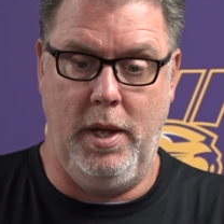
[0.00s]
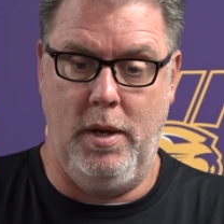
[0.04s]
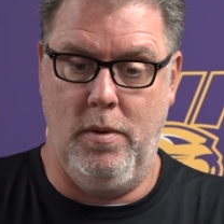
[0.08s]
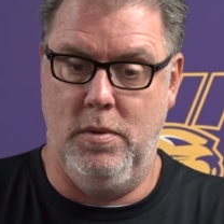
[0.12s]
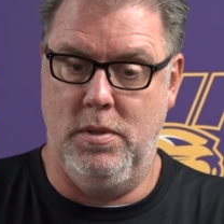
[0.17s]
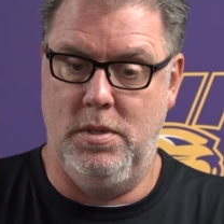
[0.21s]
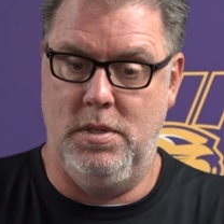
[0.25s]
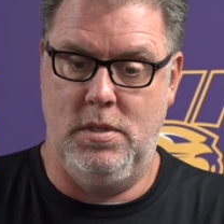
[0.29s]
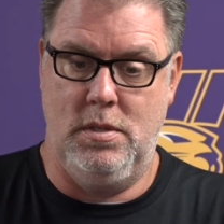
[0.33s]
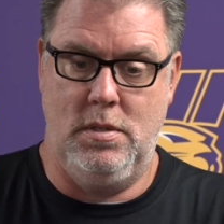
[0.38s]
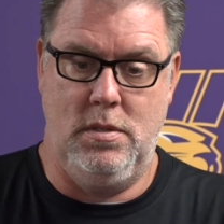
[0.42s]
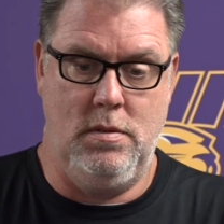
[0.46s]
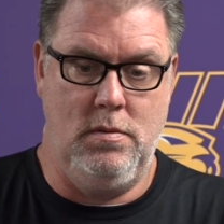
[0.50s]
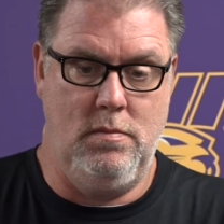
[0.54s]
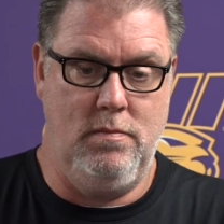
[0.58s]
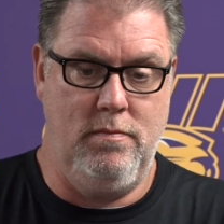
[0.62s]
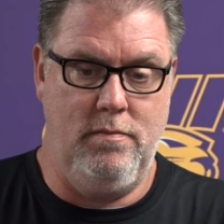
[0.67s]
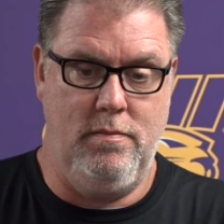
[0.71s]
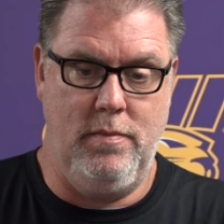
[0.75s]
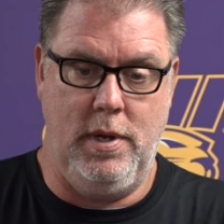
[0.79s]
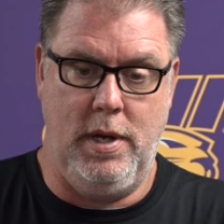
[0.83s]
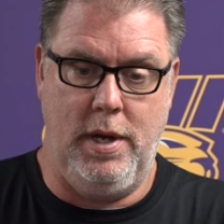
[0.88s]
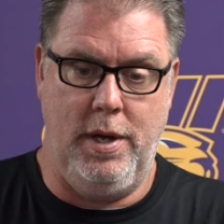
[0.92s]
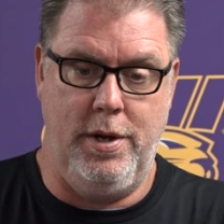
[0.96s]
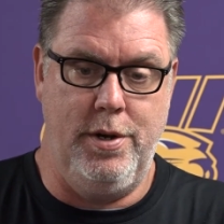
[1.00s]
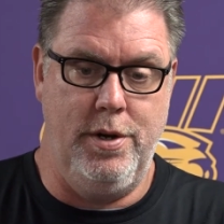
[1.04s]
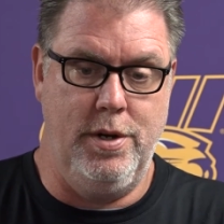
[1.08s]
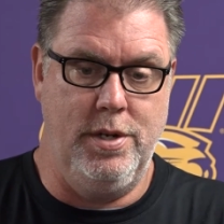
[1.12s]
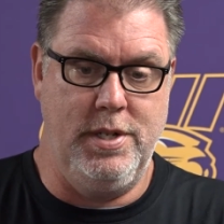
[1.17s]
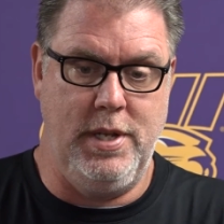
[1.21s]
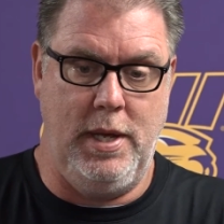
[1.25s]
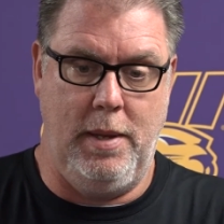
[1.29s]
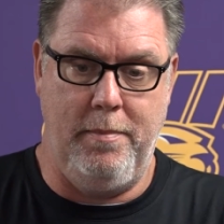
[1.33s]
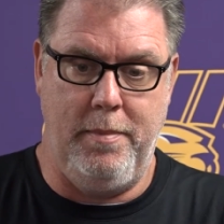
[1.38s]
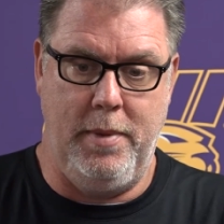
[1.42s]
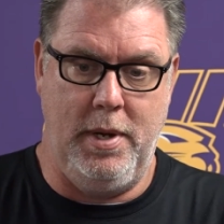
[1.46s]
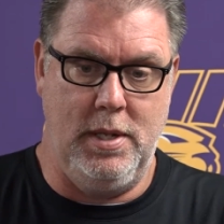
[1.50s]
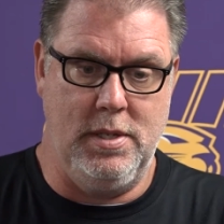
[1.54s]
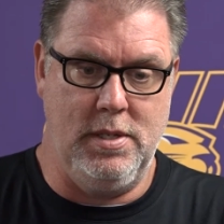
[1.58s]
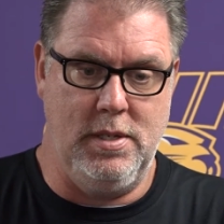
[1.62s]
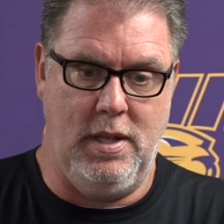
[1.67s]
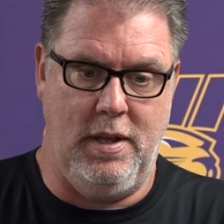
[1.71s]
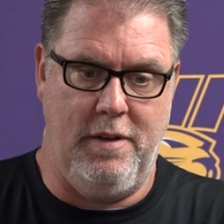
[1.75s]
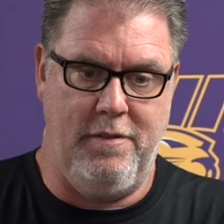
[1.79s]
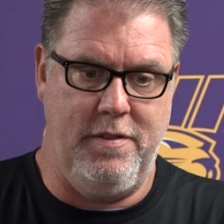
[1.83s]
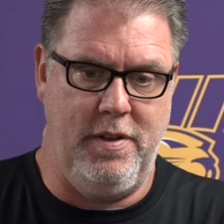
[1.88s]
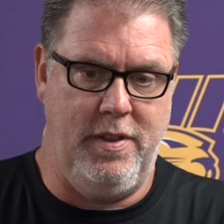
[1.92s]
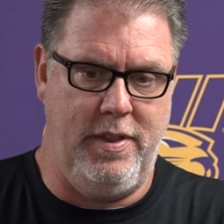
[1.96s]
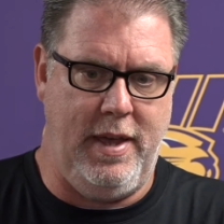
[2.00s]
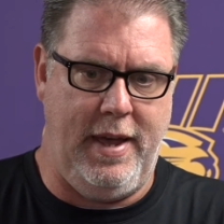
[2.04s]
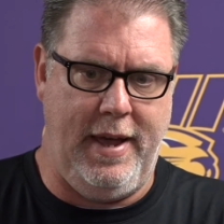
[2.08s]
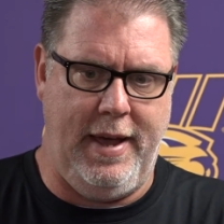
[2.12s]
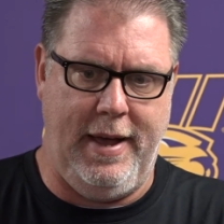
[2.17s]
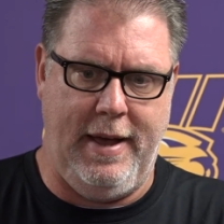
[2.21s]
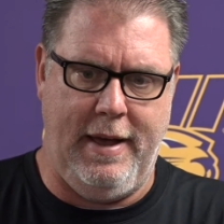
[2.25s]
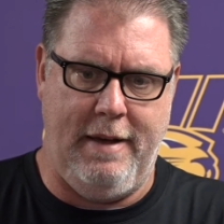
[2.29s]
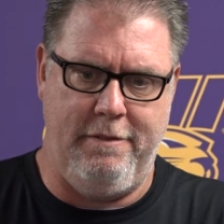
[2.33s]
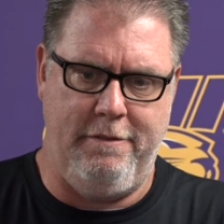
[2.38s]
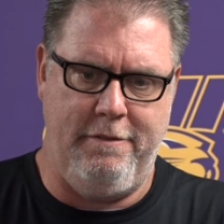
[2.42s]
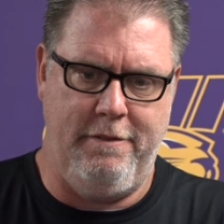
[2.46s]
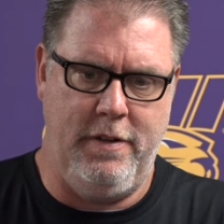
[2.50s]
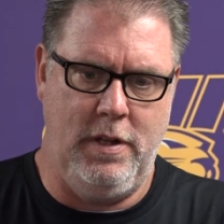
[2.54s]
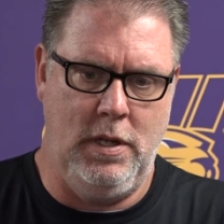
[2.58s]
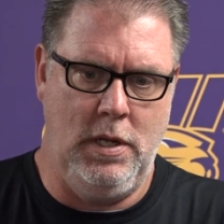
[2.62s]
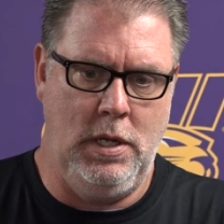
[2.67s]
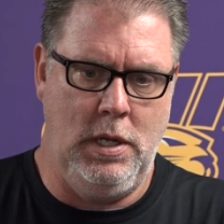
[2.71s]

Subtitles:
It was under 10 minutes left in the half.